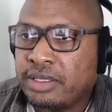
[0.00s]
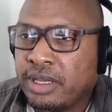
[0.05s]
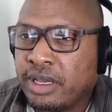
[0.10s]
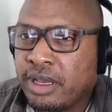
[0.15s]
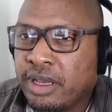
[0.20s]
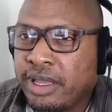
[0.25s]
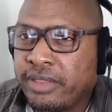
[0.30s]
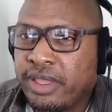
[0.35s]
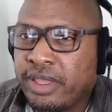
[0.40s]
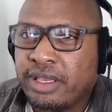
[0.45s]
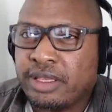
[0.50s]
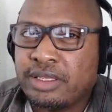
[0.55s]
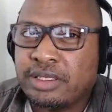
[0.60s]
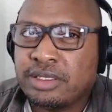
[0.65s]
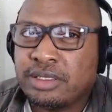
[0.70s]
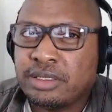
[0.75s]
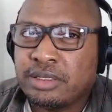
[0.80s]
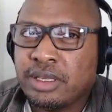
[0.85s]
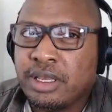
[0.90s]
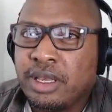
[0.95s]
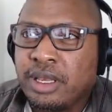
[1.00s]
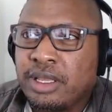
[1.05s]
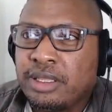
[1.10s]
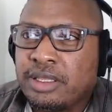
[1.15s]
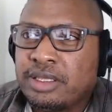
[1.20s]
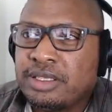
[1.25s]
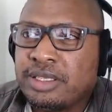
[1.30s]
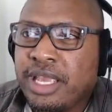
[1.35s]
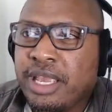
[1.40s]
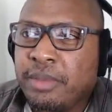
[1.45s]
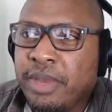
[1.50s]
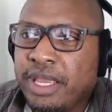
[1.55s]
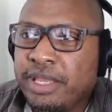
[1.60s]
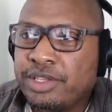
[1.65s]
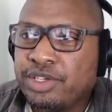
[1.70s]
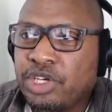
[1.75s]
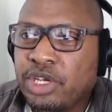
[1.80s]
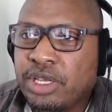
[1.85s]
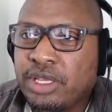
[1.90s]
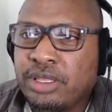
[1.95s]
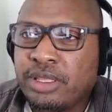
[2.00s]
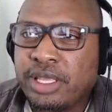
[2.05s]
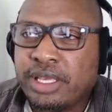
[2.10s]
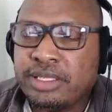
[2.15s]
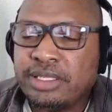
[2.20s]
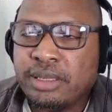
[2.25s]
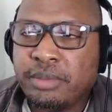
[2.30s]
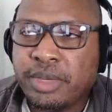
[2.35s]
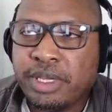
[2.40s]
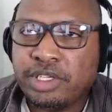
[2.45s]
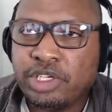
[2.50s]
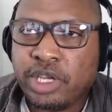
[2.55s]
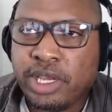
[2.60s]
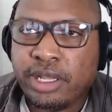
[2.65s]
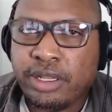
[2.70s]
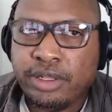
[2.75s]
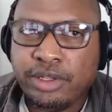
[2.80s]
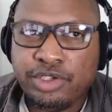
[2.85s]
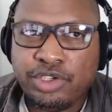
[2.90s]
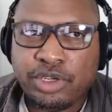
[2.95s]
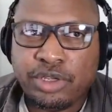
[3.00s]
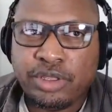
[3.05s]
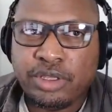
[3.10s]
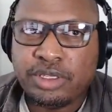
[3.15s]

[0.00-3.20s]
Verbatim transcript: Uh, I think it's the same engine that's in my Challenger,